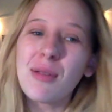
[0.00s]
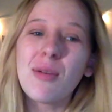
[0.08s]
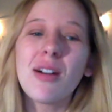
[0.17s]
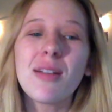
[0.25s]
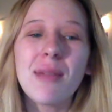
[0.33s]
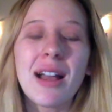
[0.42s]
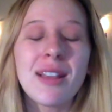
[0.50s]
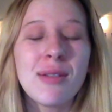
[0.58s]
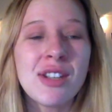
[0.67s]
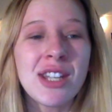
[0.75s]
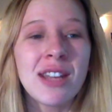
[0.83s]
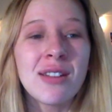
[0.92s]
Welcome back to my
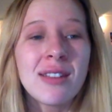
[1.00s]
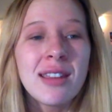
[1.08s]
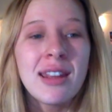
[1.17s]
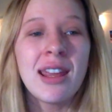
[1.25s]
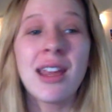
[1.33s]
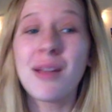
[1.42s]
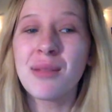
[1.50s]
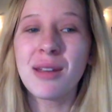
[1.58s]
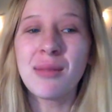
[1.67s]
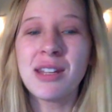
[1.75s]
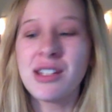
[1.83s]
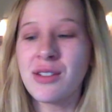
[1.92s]
channel. Today I'm going
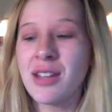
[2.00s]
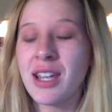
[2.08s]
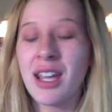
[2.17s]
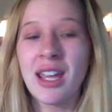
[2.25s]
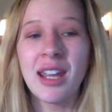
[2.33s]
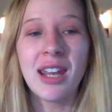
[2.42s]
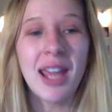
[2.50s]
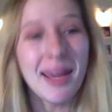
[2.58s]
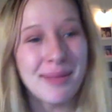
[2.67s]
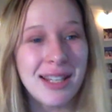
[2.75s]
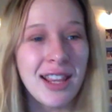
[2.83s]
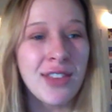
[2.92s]
to be doing an
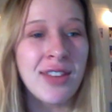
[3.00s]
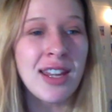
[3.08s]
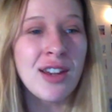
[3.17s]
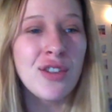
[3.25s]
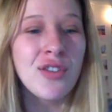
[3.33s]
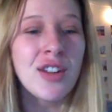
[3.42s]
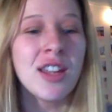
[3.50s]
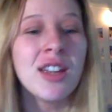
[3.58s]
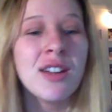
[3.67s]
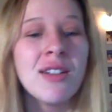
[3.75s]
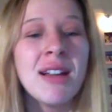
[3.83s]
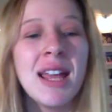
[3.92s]
empties video for
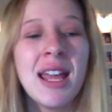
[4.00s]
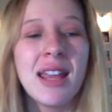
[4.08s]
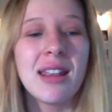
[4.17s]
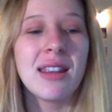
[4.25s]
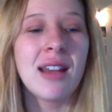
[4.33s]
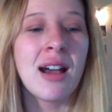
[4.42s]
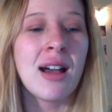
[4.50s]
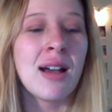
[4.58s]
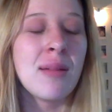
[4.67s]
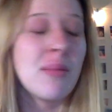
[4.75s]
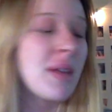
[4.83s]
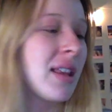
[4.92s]
you.
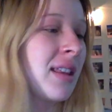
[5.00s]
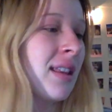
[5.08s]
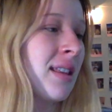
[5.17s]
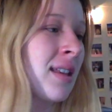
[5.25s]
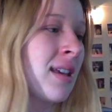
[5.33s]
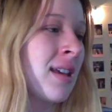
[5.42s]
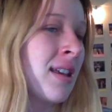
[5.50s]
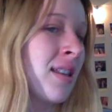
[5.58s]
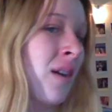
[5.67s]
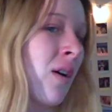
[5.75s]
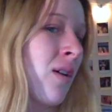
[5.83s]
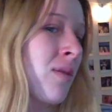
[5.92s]
Um, this is
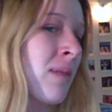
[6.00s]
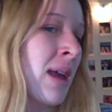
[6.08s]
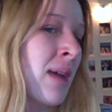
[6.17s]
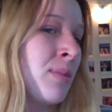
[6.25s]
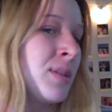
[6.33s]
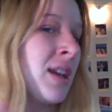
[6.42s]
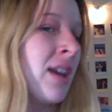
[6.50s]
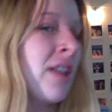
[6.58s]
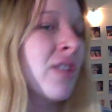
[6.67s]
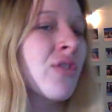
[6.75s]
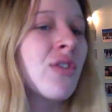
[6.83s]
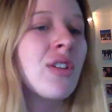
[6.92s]
all of my
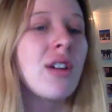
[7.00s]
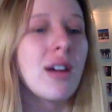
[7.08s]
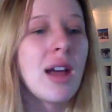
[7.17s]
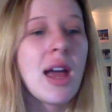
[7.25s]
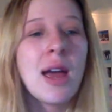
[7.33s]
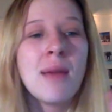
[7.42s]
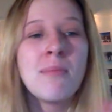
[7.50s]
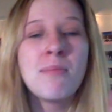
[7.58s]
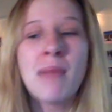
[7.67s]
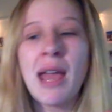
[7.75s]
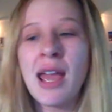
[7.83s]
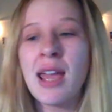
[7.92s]
empties for
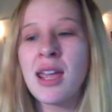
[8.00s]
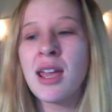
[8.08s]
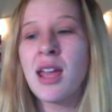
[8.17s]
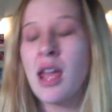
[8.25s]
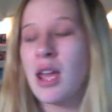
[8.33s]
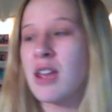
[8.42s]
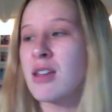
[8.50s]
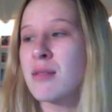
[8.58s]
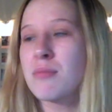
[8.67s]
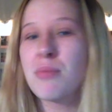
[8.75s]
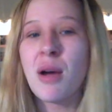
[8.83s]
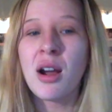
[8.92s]
May
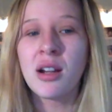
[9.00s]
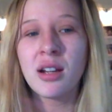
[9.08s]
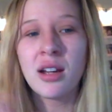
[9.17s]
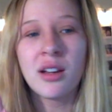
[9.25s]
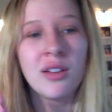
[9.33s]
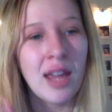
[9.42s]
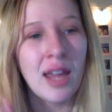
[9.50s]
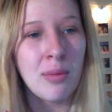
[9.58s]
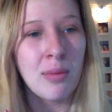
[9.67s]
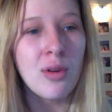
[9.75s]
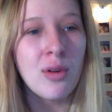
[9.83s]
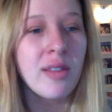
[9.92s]
and part of
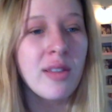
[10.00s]
April.